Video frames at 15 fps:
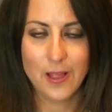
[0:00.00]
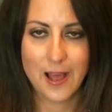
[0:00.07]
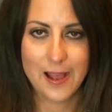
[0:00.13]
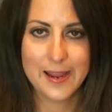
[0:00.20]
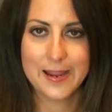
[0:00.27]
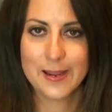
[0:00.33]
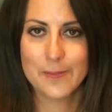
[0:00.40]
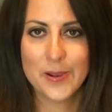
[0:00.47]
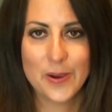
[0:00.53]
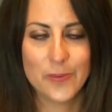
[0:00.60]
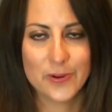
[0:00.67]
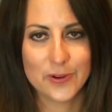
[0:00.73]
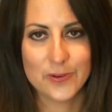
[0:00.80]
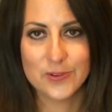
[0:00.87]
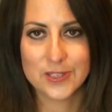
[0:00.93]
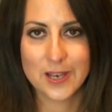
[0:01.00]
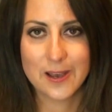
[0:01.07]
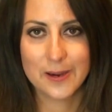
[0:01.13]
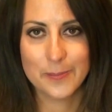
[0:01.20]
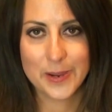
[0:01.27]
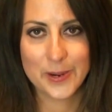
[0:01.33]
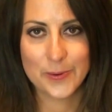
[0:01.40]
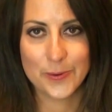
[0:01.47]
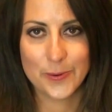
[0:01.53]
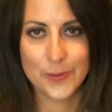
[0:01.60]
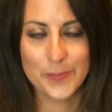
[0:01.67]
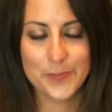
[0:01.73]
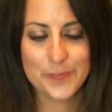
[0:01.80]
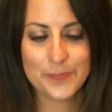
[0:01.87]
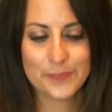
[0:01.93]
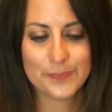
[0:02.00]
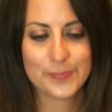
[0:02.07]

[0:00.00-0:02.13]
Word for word: lying about what goes on in my home.